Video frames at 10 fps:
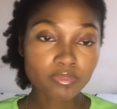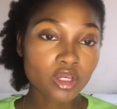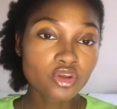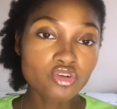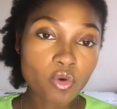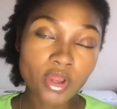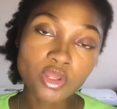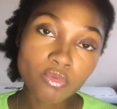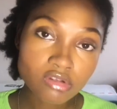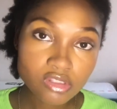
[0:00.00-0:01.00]
Know when you
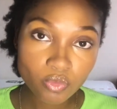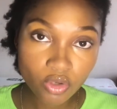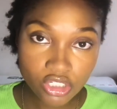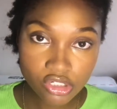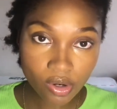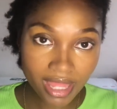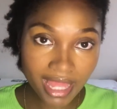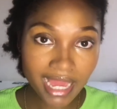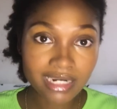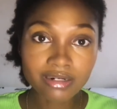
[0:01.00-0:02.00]
want to wash your hair,
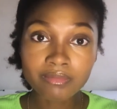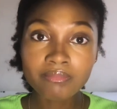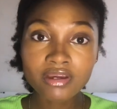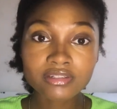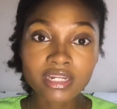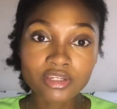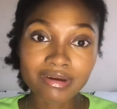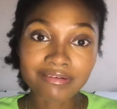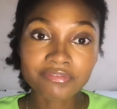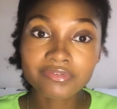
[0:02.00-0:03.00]
and make sure that you are
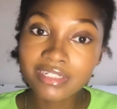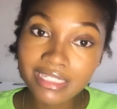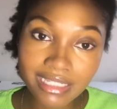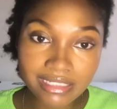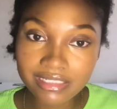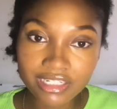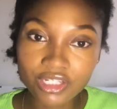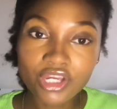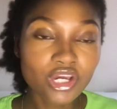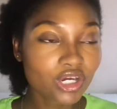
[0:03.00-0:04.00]
free that day.
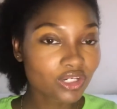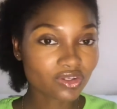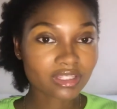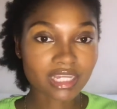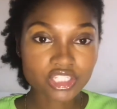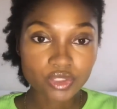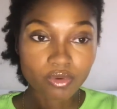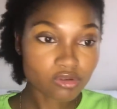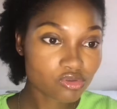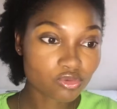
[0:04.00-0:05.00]
Not that you
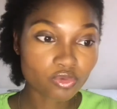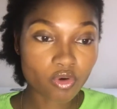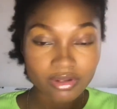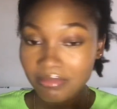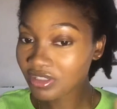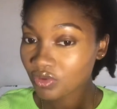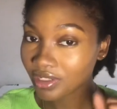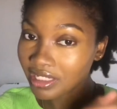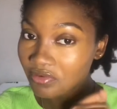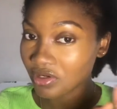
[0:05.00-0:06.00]
want to, let me just
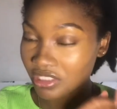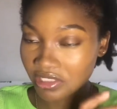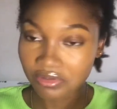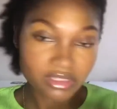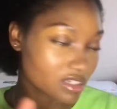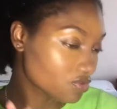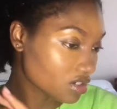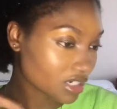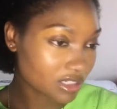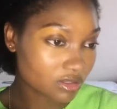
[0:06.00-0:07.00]
quickly rush and do this, rush
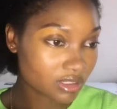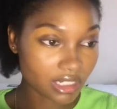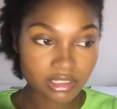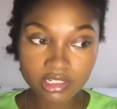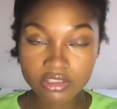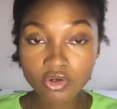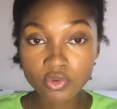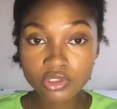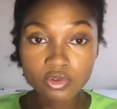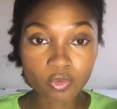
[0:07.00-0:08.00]
and do that. It's not going
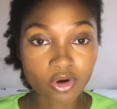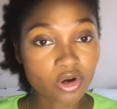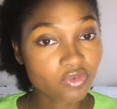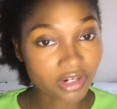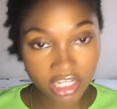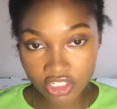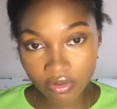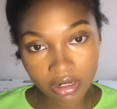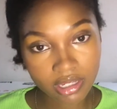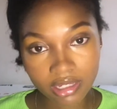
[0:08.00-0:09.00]
to work for natural
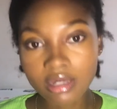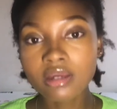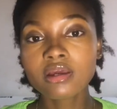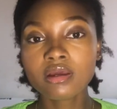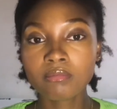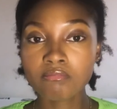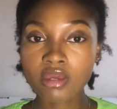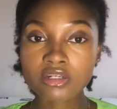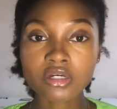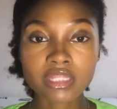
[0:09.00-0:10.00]
hair. Make
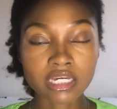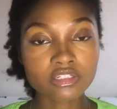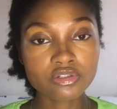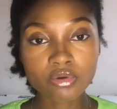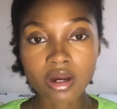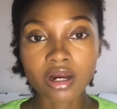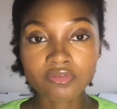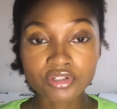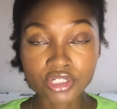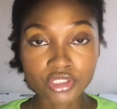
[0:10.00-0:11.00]
sure that you have
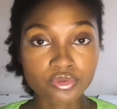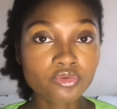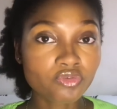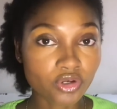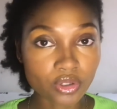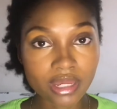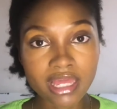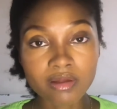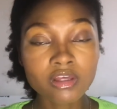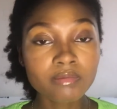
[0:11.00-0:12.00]
schedule for your hair.
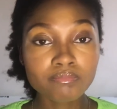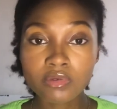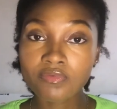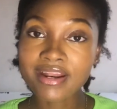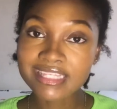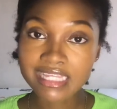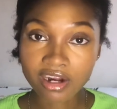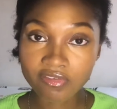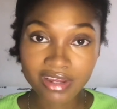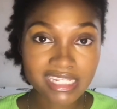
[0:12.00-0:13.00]
Be ready to
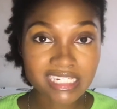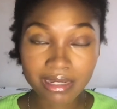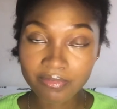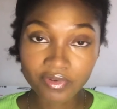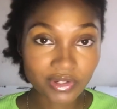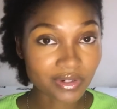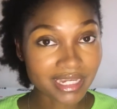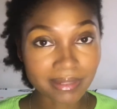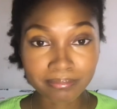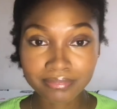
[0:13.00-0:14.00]
sacrifice time for your hair.
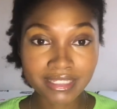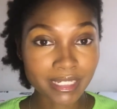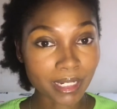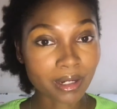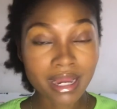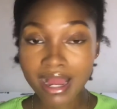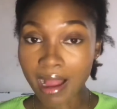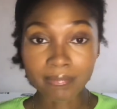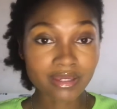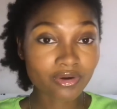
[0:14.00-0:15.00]
Yeah, I
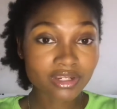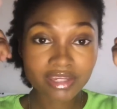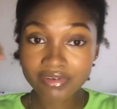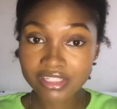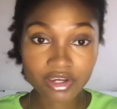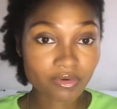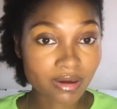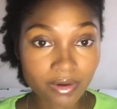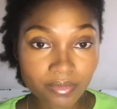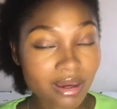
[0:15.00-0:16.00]
mean, God gave us a crown.
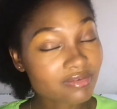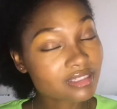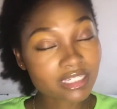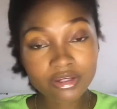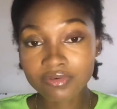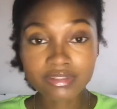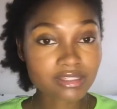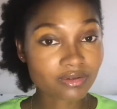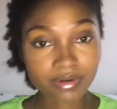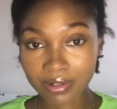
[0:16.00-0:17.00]
We have to take care of this
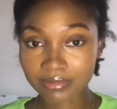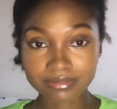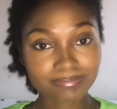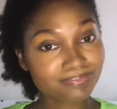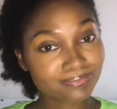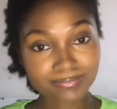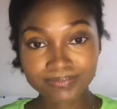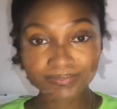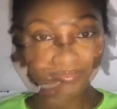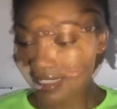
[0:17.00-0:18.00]
crown. So
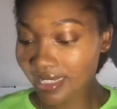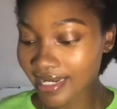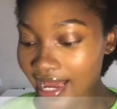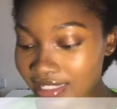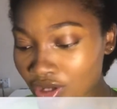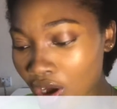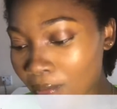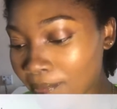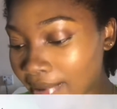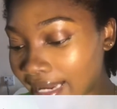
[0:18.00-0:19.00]
the next on
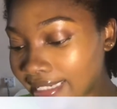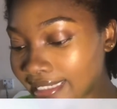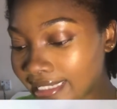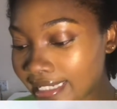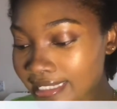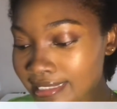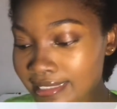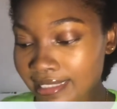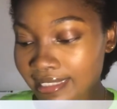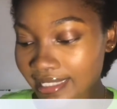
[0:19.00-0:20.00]
my list
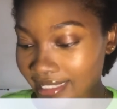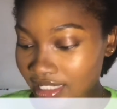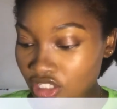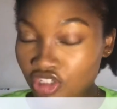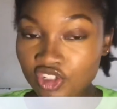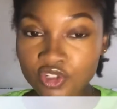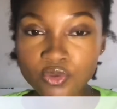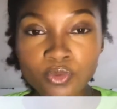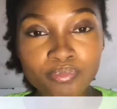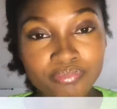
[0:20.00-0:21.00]
is to
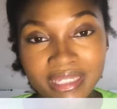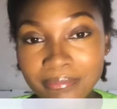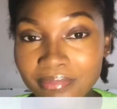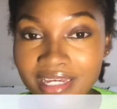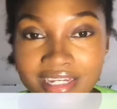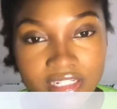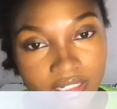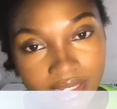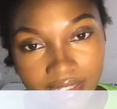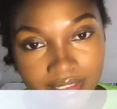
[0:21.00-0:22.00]
be
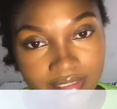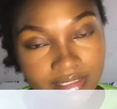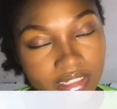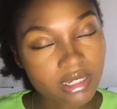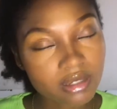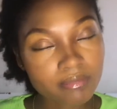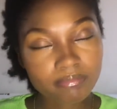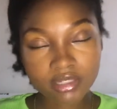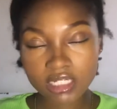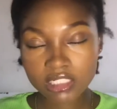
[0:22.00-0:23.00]
patient.
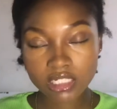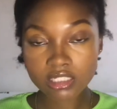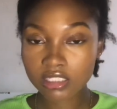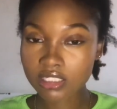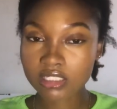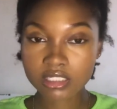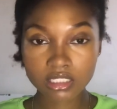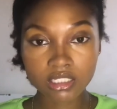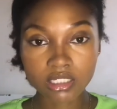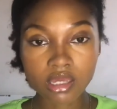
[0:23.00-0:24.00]
Patience is
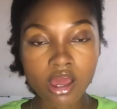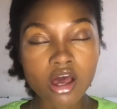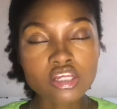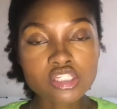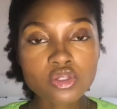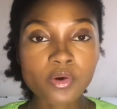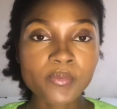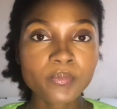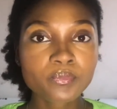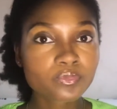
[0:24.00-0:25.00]
key. So
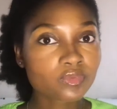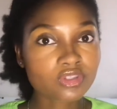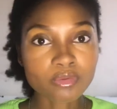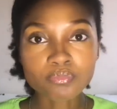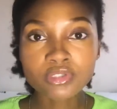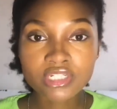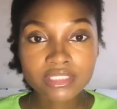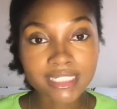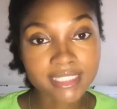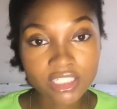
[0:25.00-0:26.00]
some people just
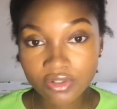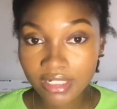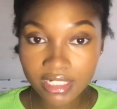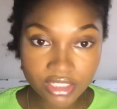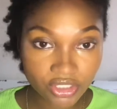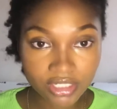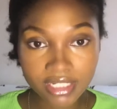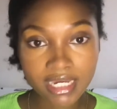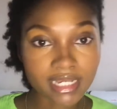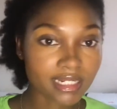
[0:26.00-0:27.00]
start natural hair journey
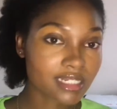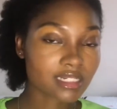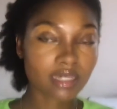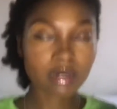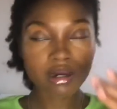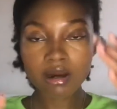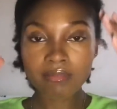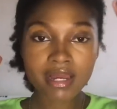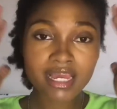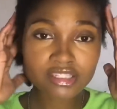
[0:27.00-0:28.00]
and then it's like, oh, my
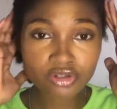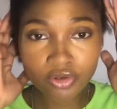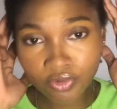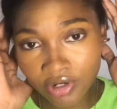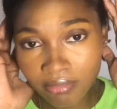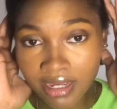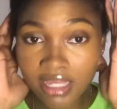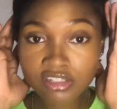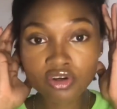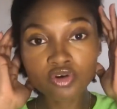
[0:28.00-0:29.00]
hair is not
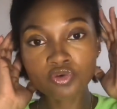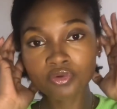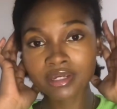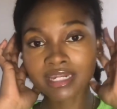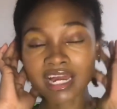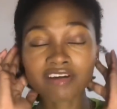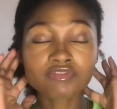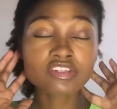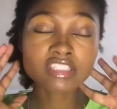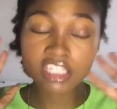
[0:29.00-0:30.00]
growing, I've
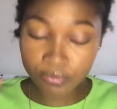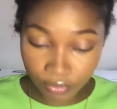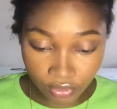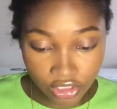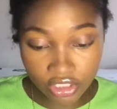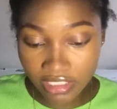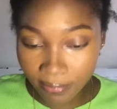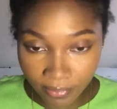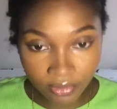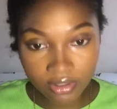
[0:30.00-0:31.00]
used this product, use that
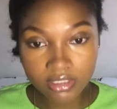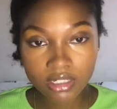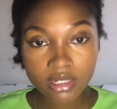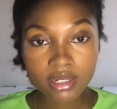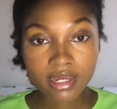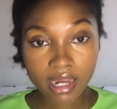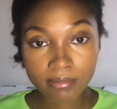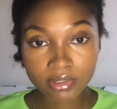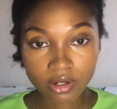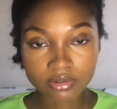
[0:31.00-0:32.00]
product. Calm
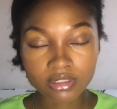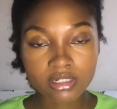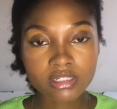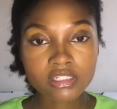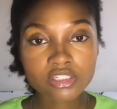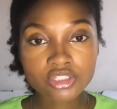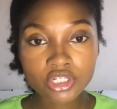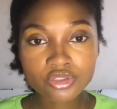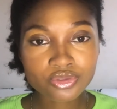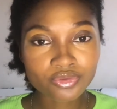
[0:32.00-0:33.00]
down. Stick
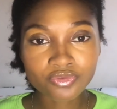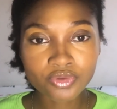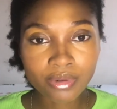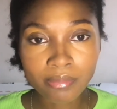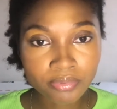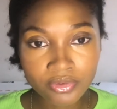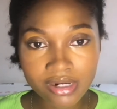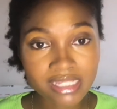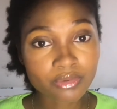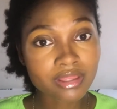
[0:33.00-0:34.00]
to fewer products. That's
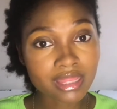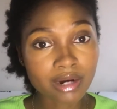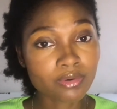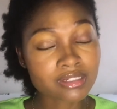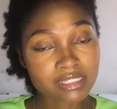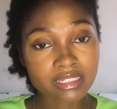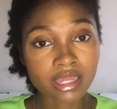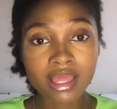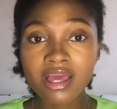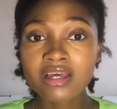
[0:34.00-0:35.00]
one thing I want to say.
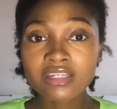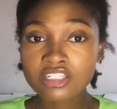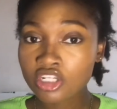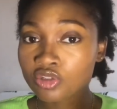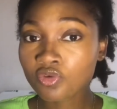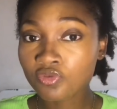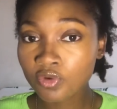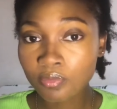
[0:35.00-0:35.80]
Stick to few